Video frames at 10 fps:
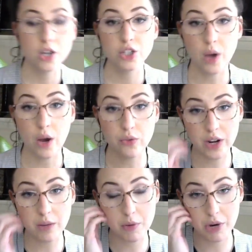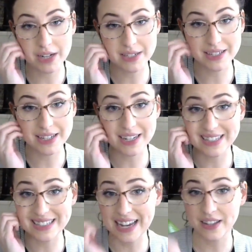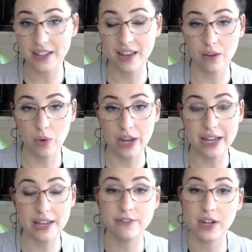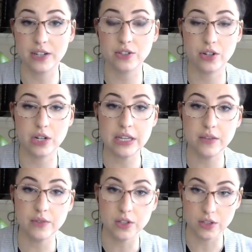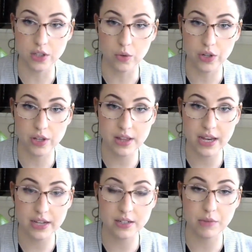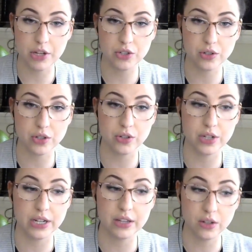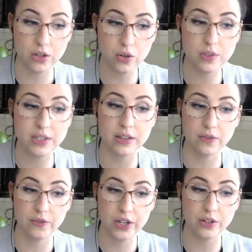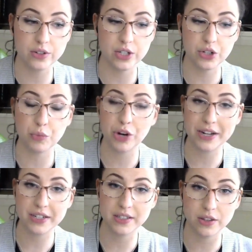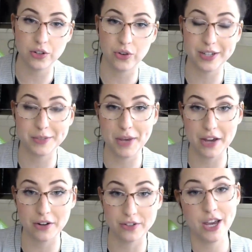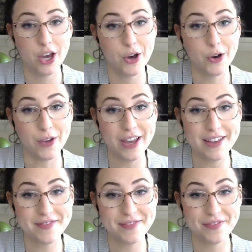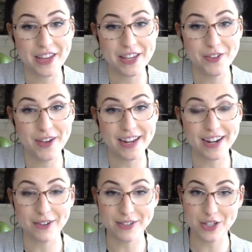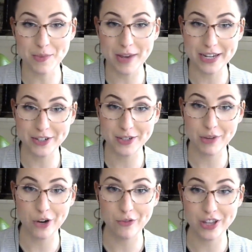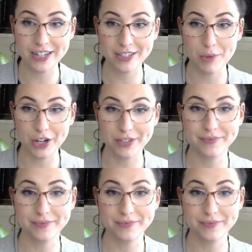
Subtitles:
So I would recommend practicing it exactly that way, if not starting even slower than that, to make sure that you're getting the notes and the fingers and you're practicing the correct pattern. Okay, thank you, and I'll see you back here tomorrow for the next part.